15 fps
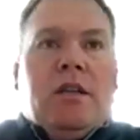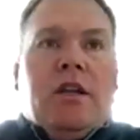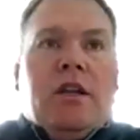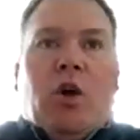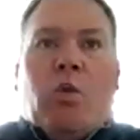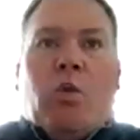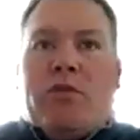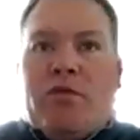
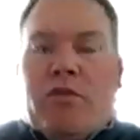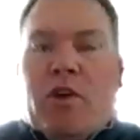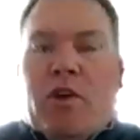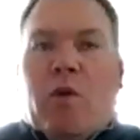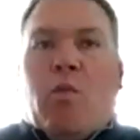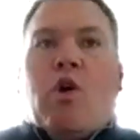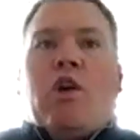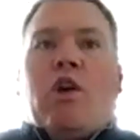know, with
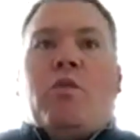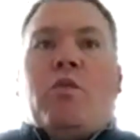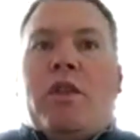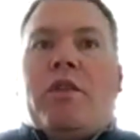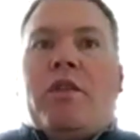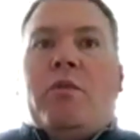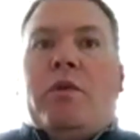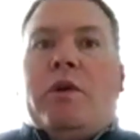film work,
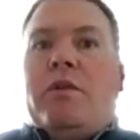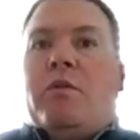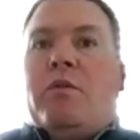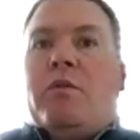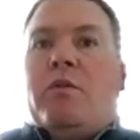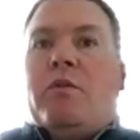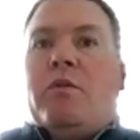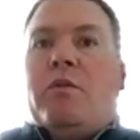with
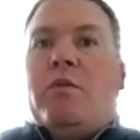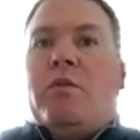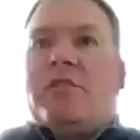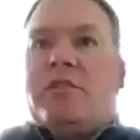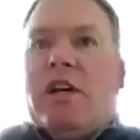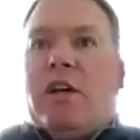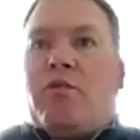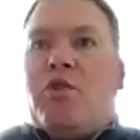the
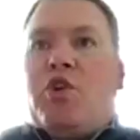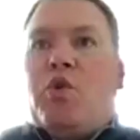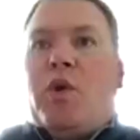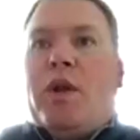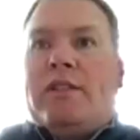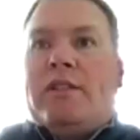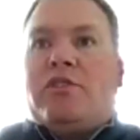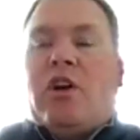stuff we're
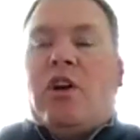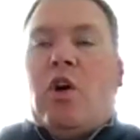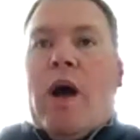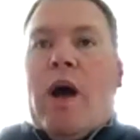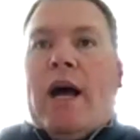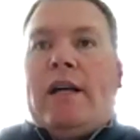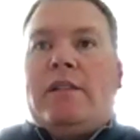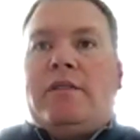doing
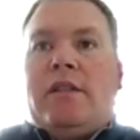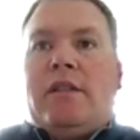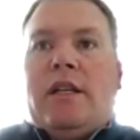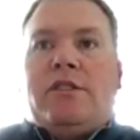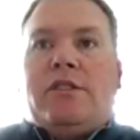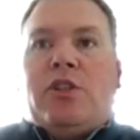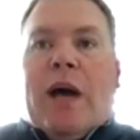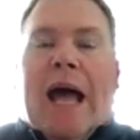install-wise.
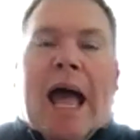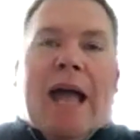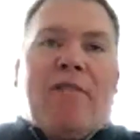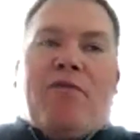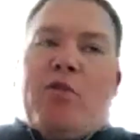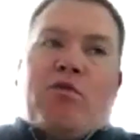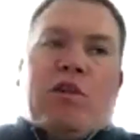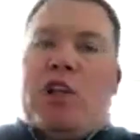And so I
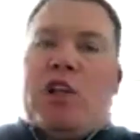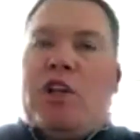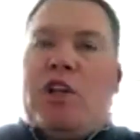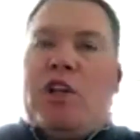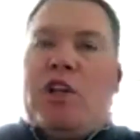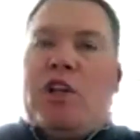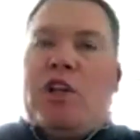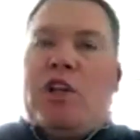feel really
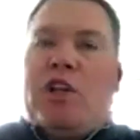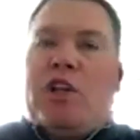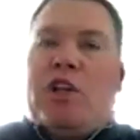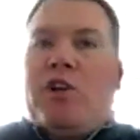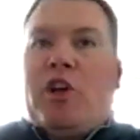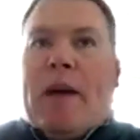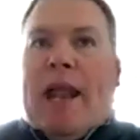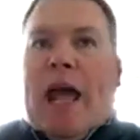
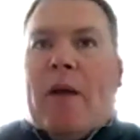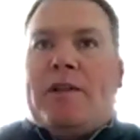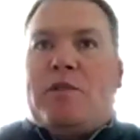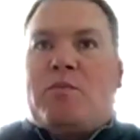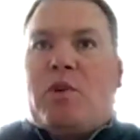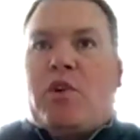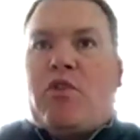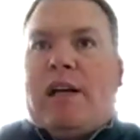good about how
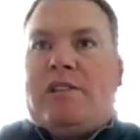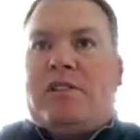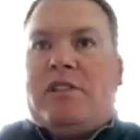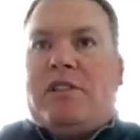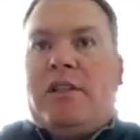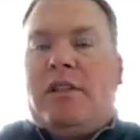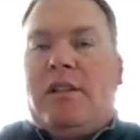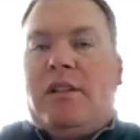he's
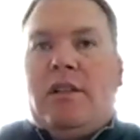progressing.